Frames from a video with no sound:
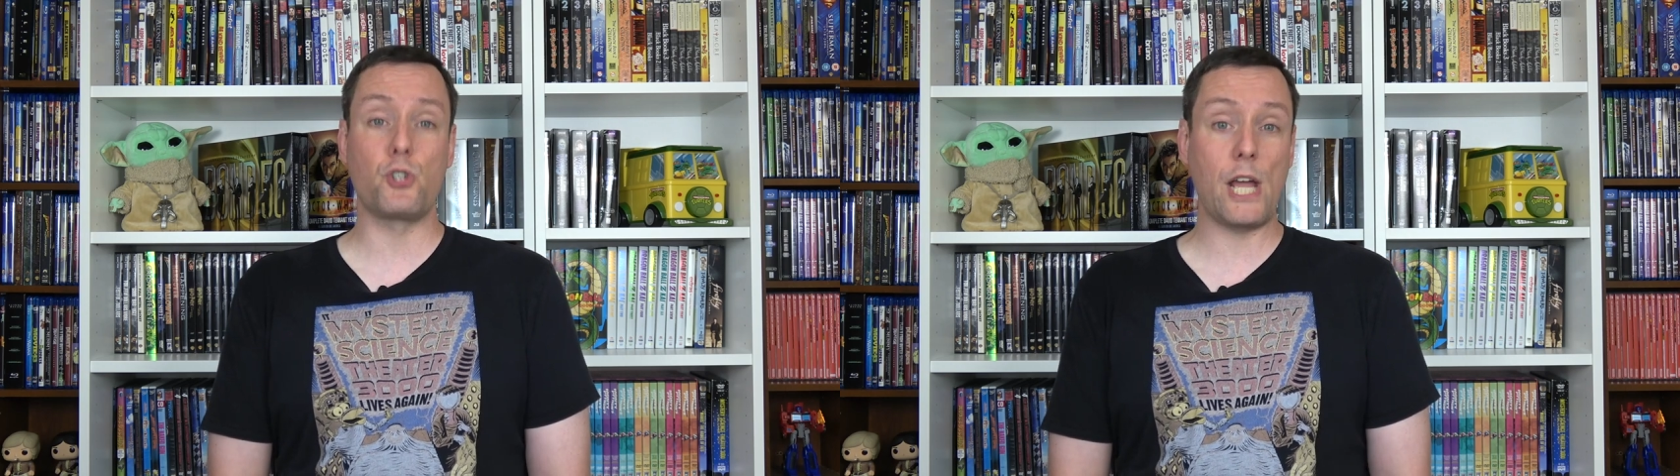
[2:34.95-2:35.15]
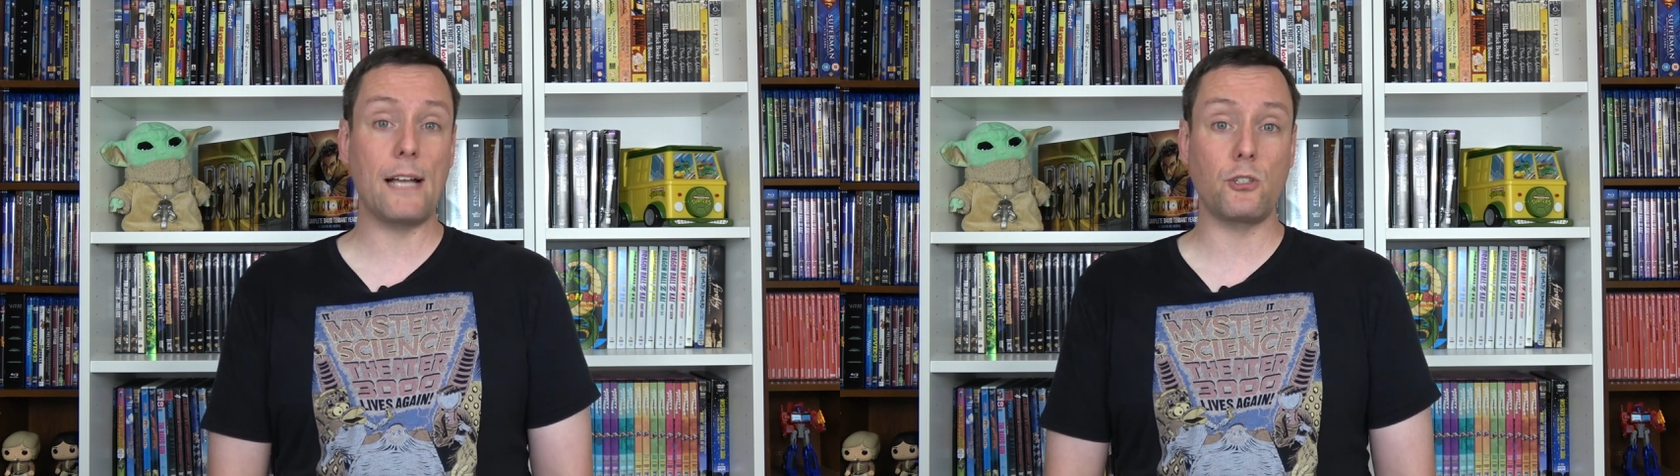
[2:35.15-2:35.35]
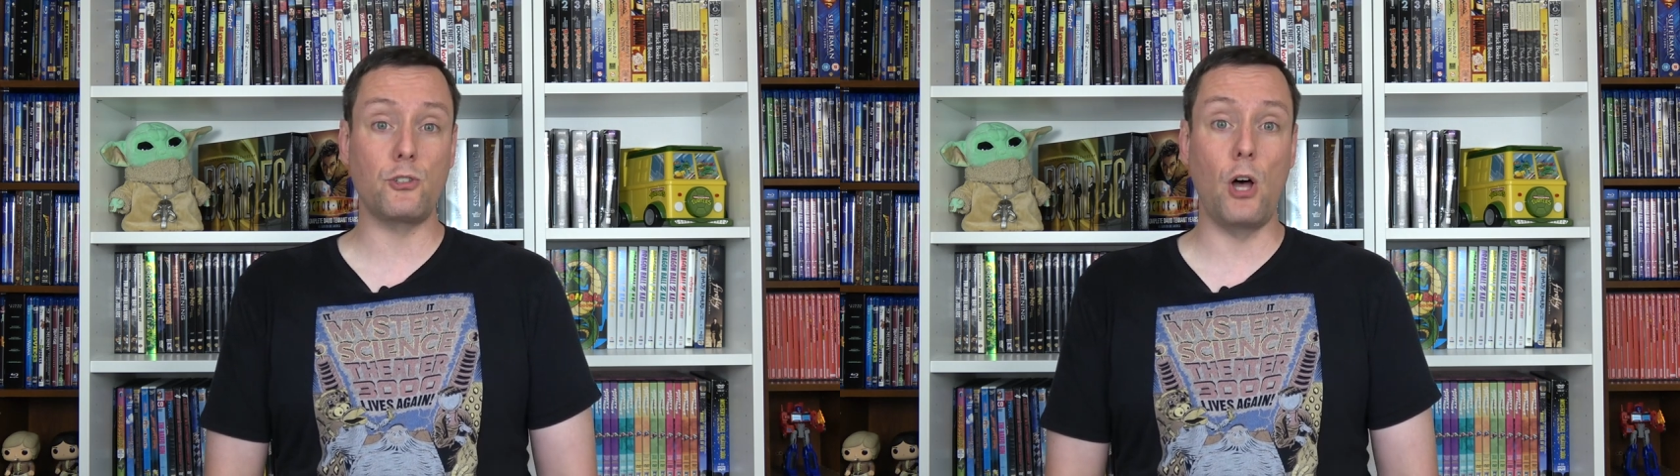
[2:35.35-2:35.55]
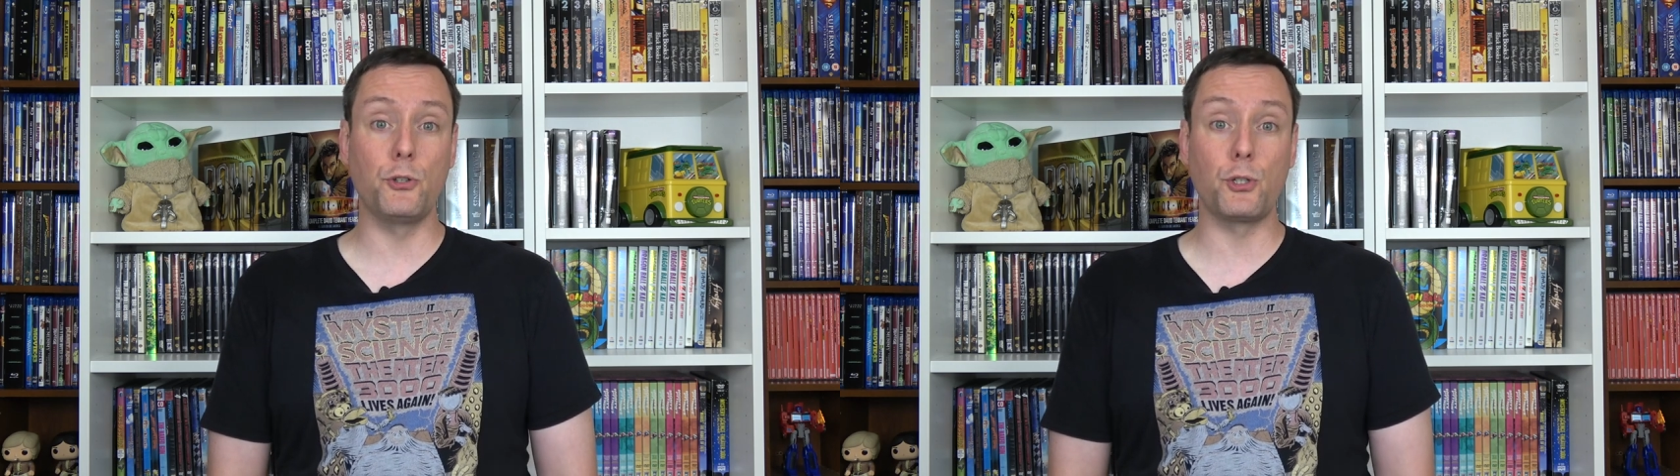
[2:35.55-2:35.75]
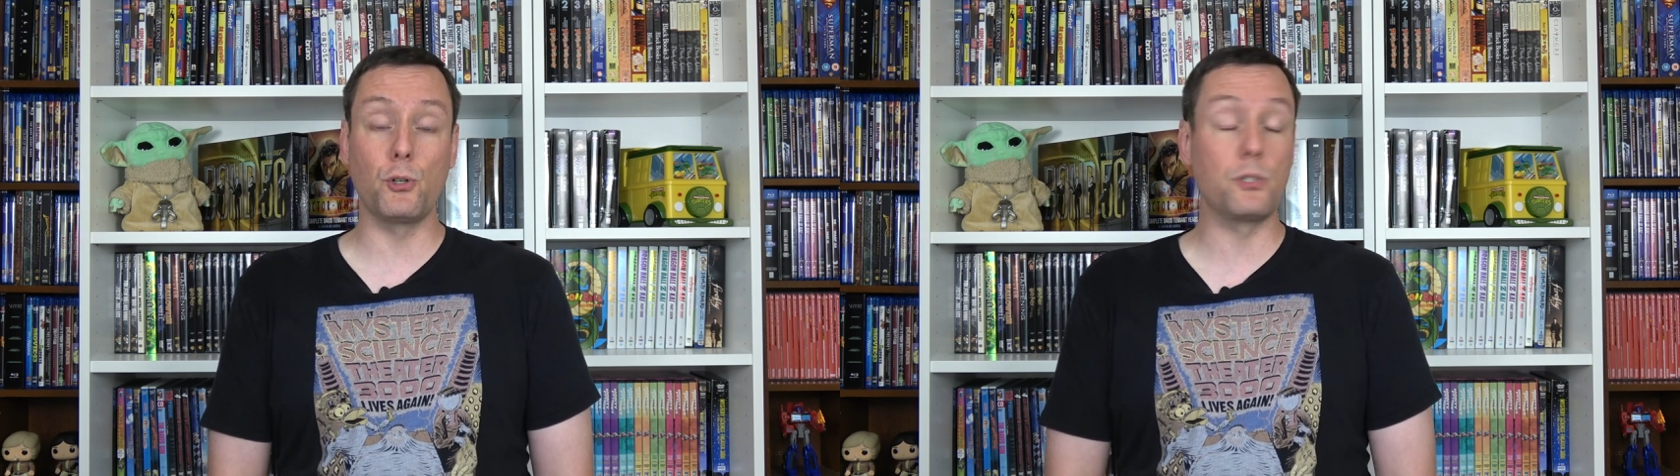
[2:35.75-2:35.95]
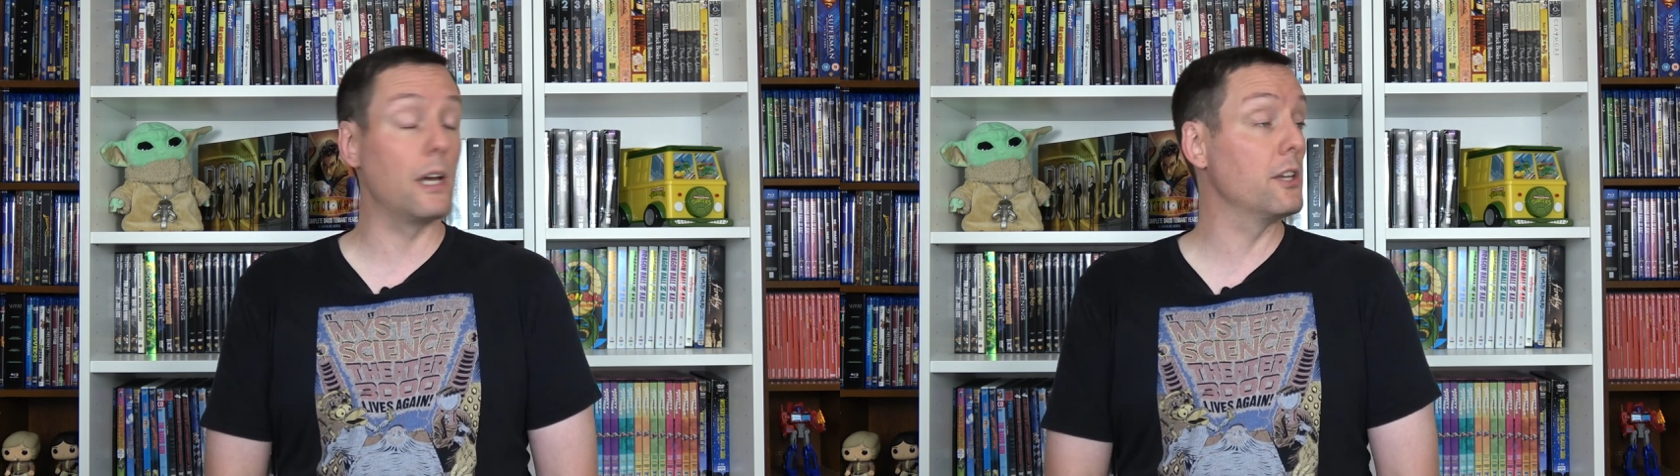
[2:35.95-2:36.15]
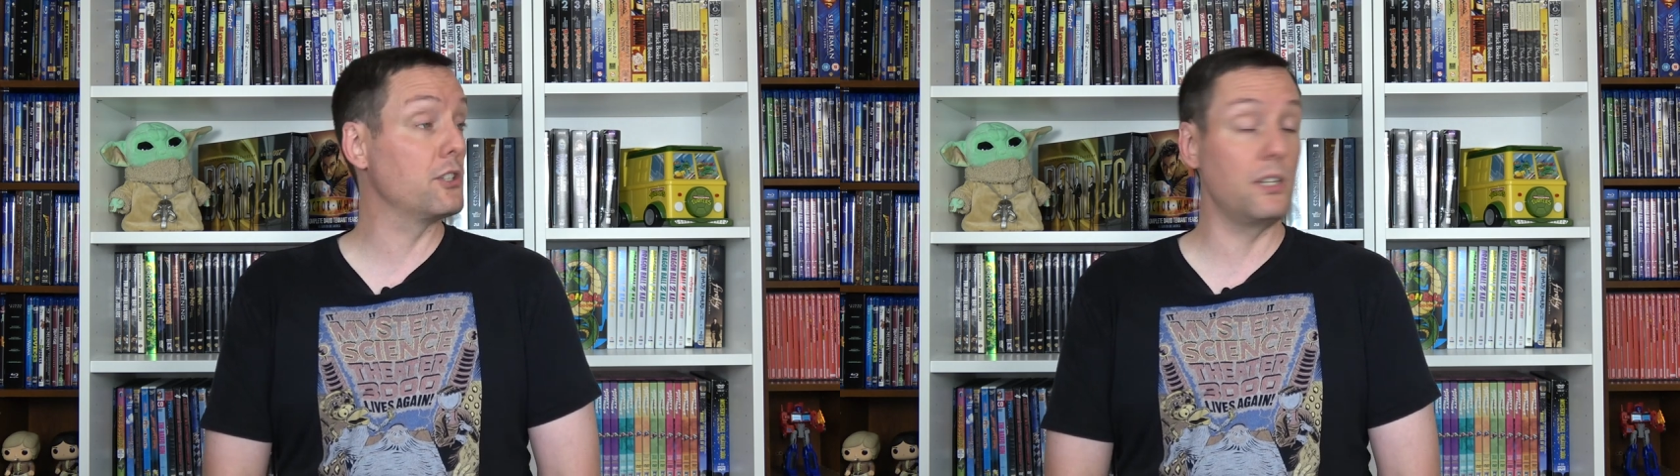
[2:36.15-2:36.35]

Jack Salter, does